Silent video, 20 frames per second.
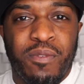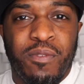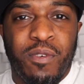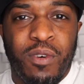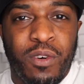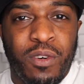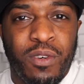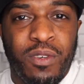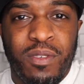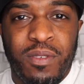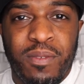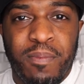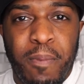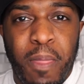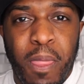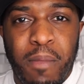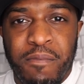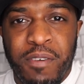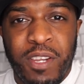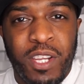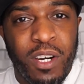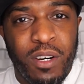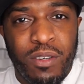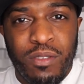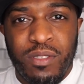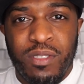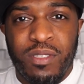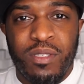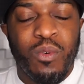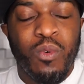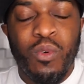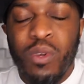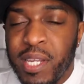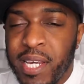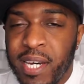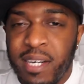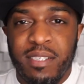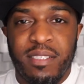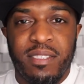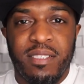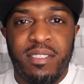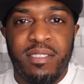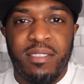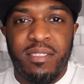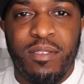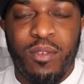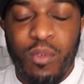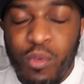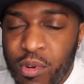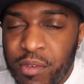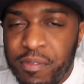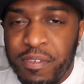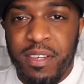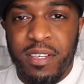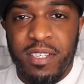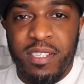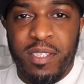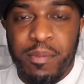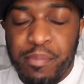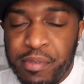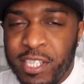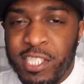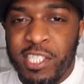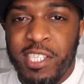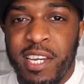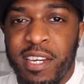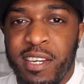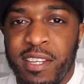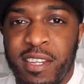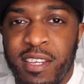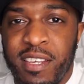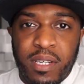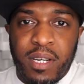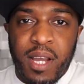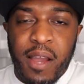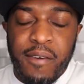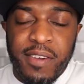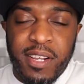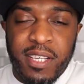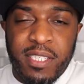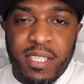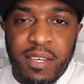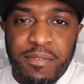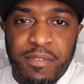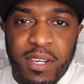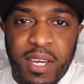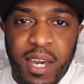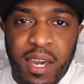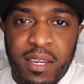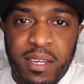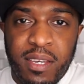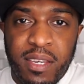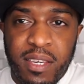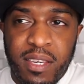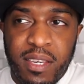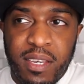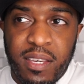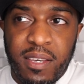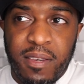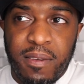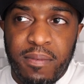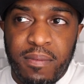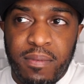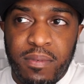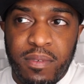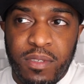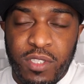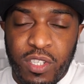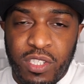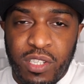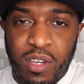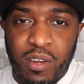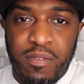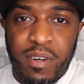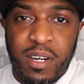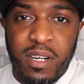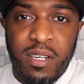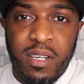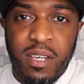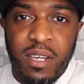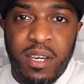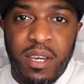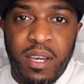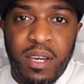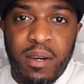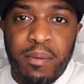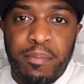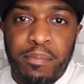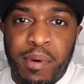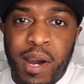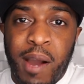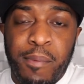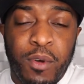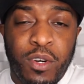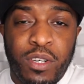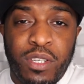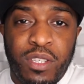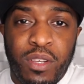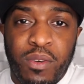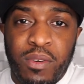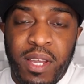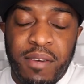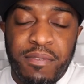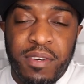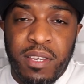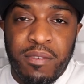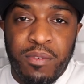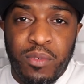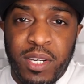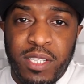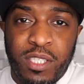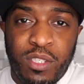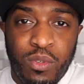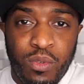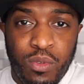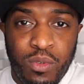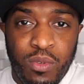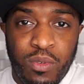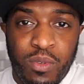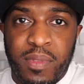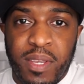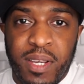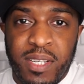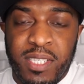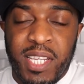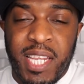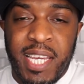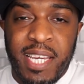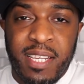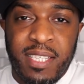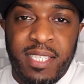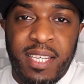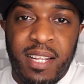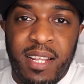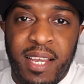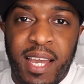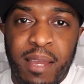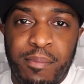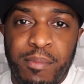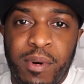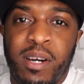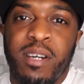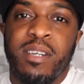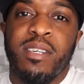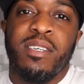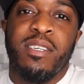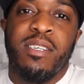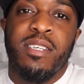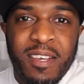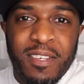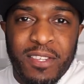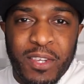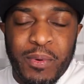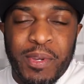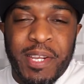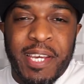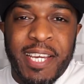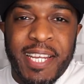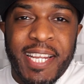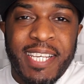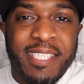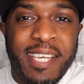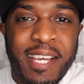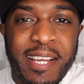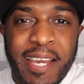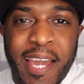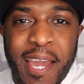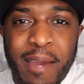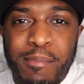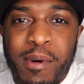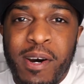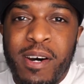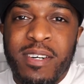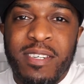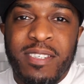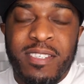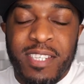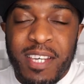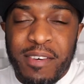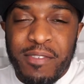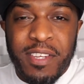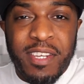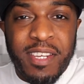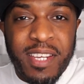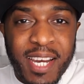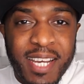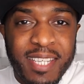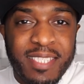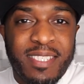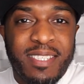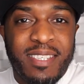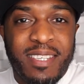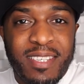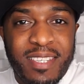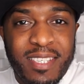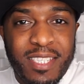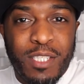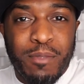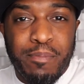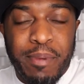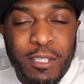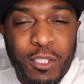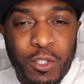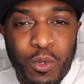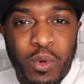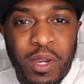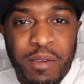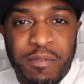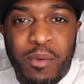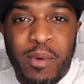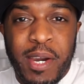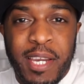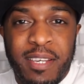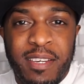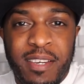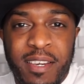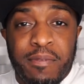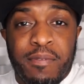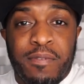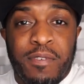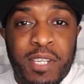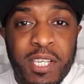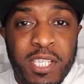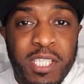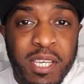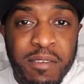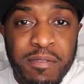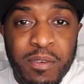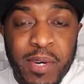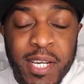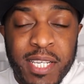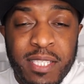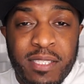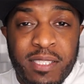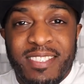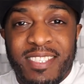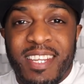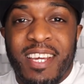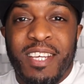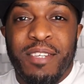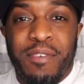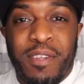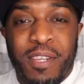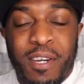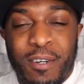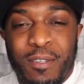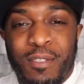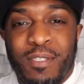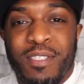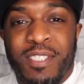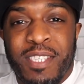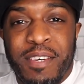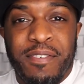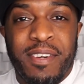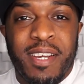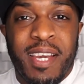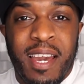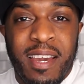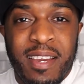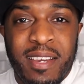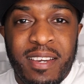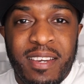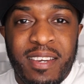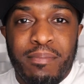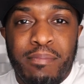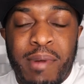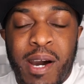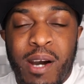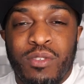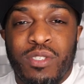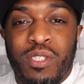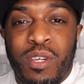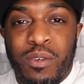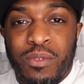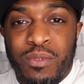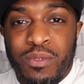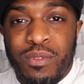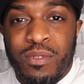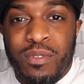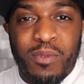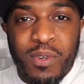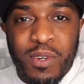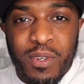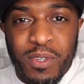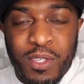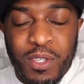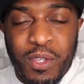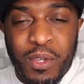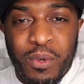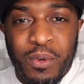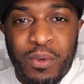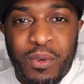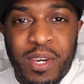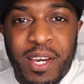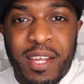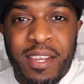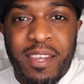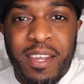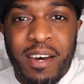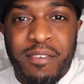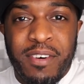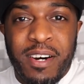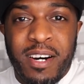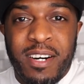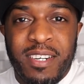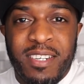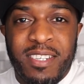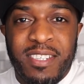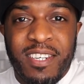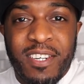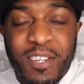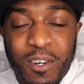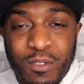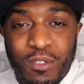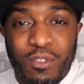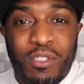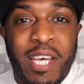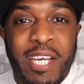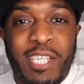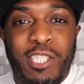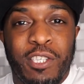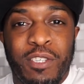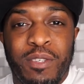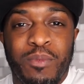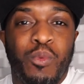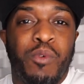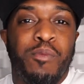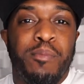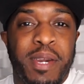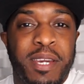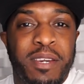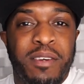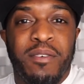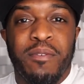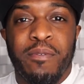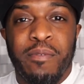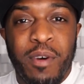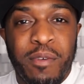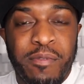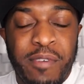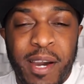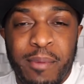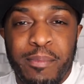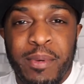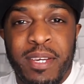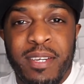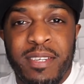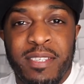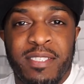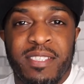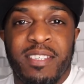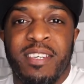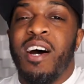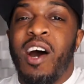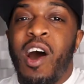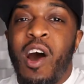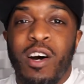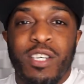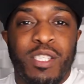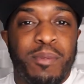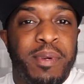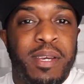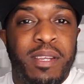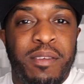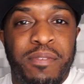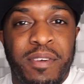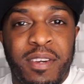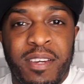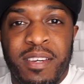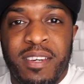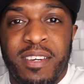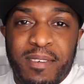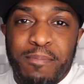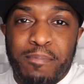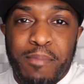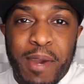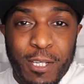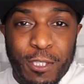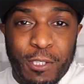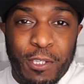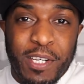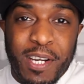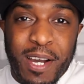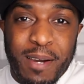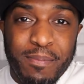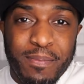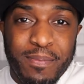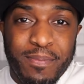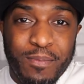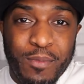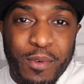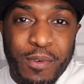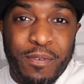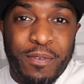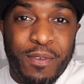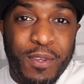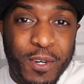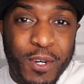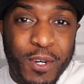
for videos, all of that. All of it is appreciated. Currently at 7K, or just over, but I'm not gonna do another giveaway tool until I hit the 10K mark. So when I hit that 10K mark, I'm gonna have a nice special giveaway. For this giveaway, today's video, 7K milestone, I'm gonna do another consultation with me, 45 minutes, ask me anything. Make sure you come with your